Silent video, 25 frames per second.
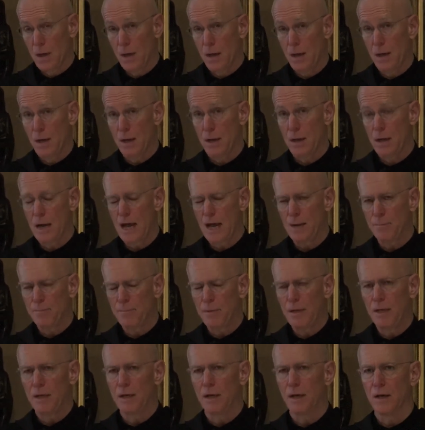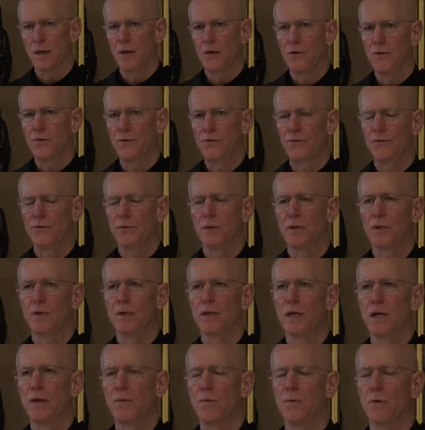uh, not because
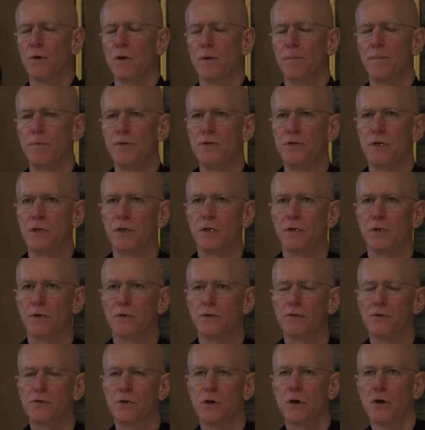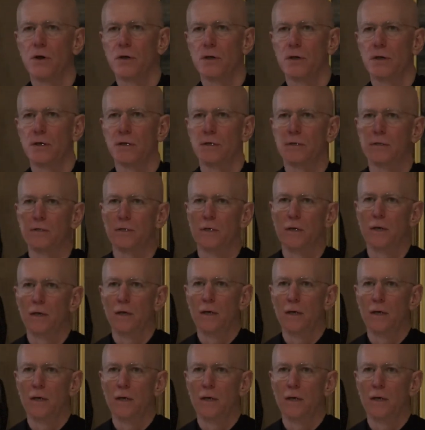they were a particular target